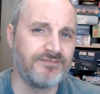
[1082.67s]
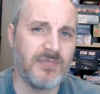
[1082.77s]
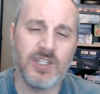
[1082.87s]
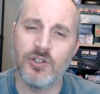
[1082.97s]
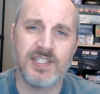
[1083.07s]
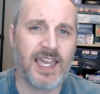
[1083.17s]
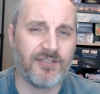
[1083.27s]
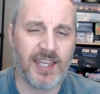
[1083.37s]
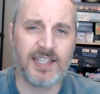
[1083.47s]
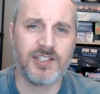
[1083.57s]
you just
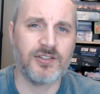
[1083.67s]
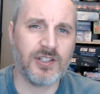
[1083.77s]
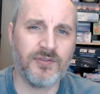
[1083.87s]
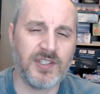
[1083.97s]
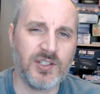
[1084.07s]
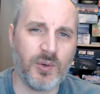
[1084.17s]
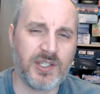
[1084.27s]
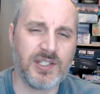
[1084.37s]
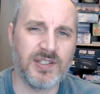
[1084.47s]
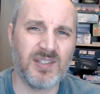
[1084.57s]
have to ask yourself these
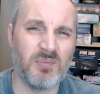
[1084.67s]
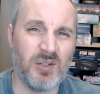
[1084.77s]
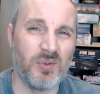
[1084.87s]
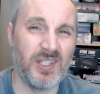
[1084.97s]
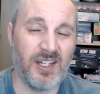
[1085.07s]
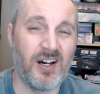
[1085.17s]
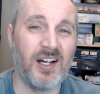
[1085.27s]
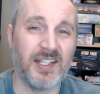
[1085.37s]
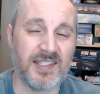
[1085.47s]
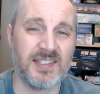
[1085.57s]
questions and be really
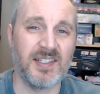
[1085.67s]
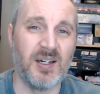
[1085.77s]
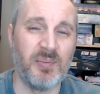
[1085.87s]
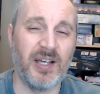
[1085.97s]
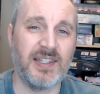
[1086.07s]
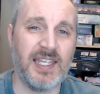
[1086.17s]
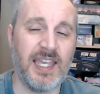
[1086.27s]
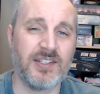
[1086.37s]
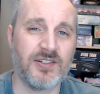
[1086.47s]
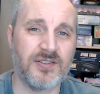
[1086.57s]
honest about the
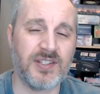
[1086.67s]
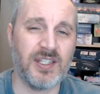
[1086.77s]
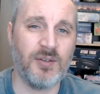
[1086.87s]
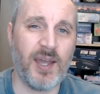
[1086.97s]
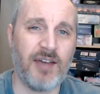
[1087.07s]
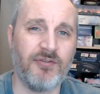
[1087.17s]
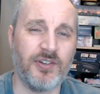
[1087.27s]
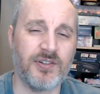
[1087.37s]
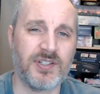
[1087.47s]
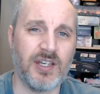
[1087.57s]
answers that you have
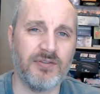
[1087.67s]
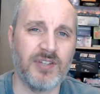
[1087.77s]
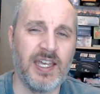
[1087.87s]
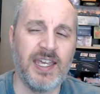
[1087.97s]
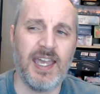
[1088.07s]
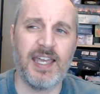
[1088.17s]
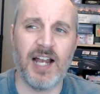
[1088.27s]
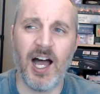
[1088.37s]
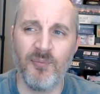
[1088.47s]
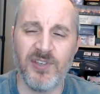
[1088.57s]
for yourself. And
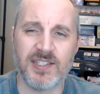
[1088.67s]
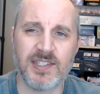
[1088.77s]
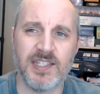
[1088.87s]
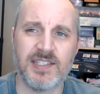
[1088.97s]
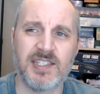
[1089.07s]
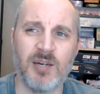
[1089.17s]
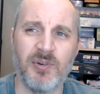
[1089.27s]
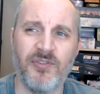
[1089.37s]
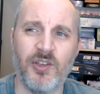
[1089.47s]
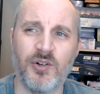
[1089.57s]
obviously some
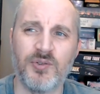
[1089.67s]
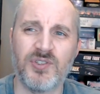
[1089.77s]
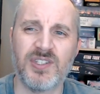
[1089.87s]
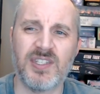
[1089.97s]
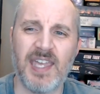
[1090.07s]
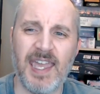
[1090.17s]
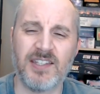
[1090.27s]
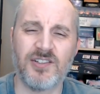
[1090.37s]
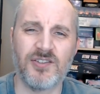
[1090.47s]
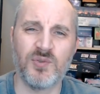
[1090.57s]
of those
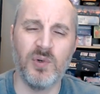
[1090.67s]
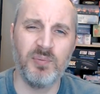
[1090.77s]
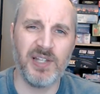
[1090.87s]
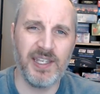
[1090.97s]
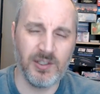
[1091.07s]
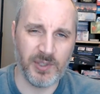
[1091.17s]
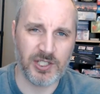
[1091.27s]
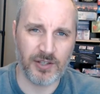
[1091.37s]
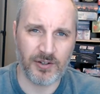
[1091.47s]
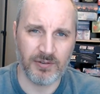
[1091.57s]
answers will play into each other.